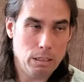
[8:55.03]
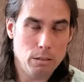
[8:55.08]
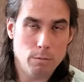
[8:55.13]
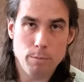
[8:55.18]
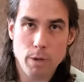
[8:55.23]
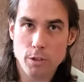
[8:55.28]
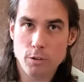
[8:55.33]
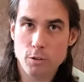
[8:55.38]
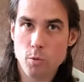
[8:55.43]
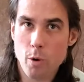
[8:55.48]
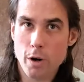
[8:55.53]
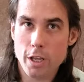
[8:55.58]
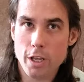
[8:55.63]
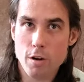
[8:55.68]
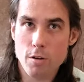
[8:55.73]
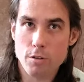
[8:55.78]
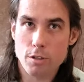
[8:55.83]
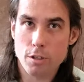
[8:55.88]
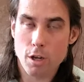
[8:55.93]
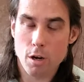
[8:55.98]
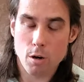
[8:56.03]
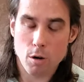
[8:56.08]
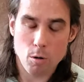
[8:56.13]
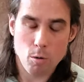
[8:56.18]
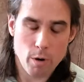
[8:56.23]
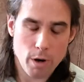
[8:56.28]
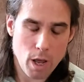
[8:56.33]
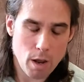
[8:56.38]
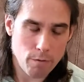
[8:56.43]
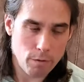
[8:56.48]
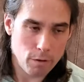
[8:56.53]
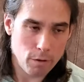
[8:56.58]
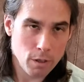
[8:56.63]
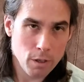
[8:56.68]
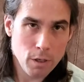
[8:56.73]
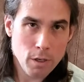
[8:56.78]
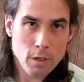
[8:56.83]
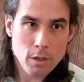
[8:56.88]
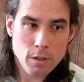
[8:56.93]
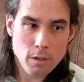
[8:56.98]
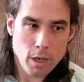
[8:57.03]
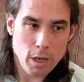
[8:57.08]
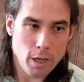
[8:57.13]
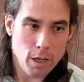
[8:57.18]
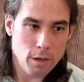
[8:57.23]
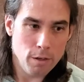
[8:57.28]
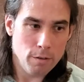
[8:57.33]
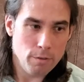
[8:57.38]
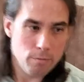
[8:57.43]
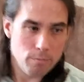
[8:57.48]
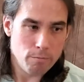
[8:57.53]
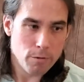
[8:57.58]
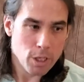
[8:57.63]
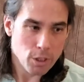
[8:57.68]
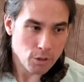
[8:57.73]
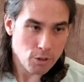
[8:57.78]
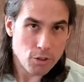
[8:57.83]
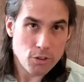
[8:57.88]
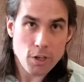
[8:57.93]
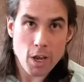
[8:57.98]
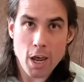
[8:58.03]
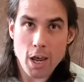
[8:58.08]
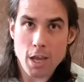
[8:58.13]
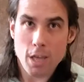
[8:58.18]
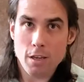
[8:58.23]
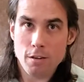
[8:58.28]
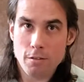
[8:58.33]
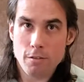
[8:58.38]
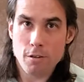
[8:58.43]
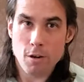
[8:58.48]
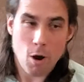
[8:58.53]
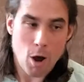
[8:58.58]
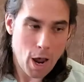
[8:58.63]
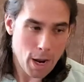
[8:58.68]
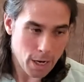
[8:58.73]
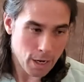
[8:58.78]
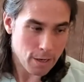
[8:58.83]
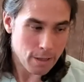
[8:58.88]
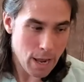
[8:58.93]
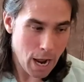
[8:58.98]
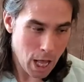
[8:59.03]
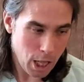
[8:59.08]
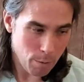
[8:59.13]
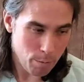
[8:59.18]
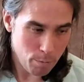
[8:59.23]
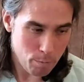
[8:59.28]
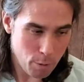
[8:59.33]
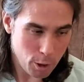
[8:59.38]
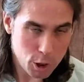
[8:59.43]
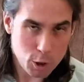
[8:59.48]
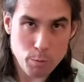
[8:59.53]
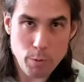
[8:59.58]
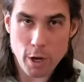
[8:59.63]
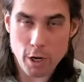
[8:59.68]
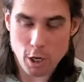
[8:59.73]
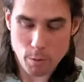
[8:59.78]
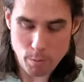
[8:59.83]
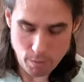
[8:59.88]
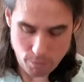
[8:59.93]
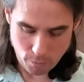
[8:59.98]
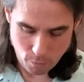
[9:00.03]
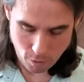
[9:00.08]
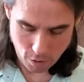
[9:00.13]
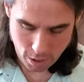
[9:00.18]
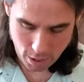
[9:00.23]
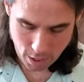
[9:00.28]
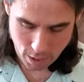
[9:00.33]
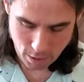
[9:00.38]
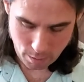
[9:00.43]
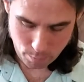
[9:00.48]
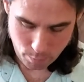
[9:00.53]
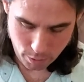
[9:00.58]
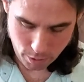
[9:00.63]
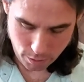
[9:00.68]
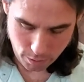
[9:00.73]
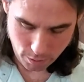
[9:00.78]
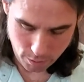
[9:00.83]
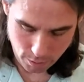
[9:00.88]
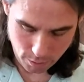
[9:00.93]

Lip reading: about 20 years ago or whatever, and needless to say, I could gallop much better beforehand, but this